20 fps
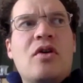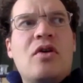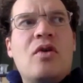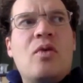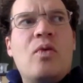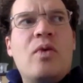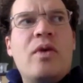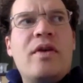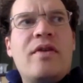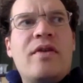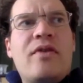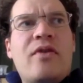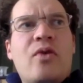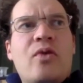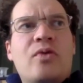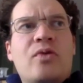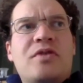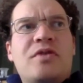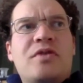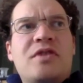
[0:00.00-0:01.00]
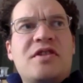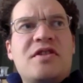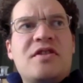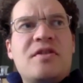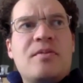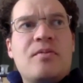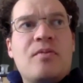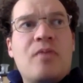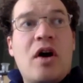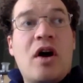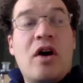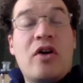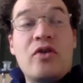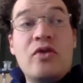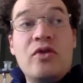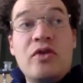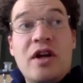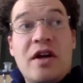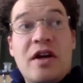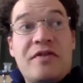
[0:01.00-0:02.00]
autism are
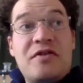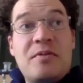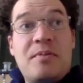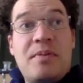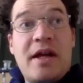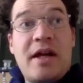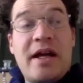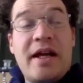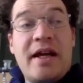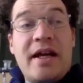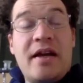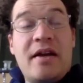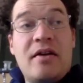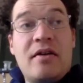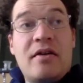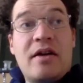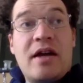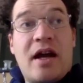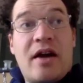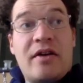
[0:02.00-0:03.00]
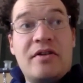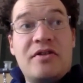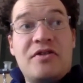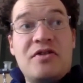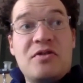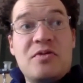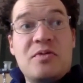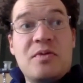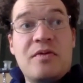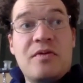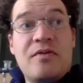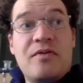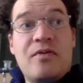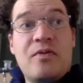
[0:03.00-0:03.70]
good enough to play characters